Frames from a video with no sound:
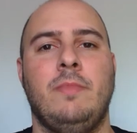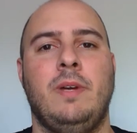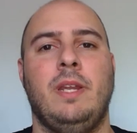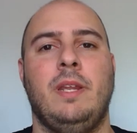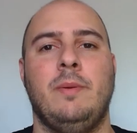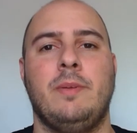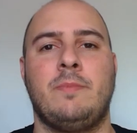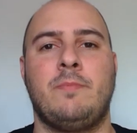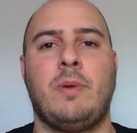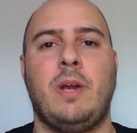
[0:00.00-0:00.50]
My
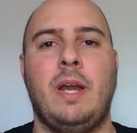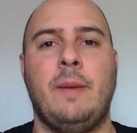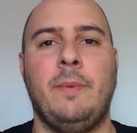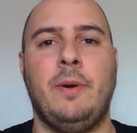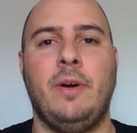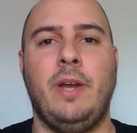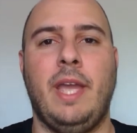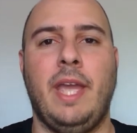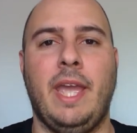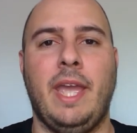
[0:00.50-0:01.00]
name is
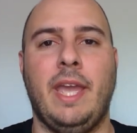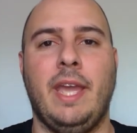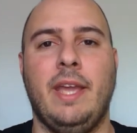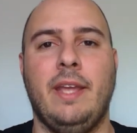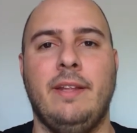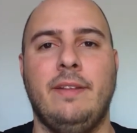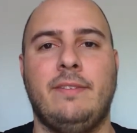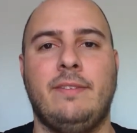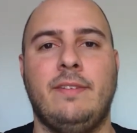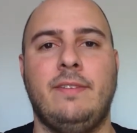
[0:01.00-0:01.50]
Primal,
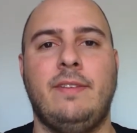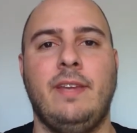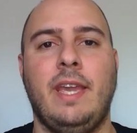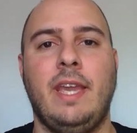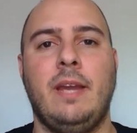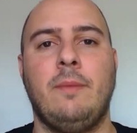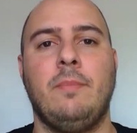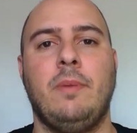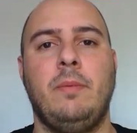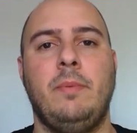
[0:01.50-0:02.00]
and
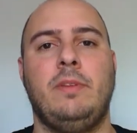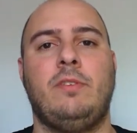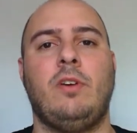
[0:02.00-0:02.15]
today I'm going to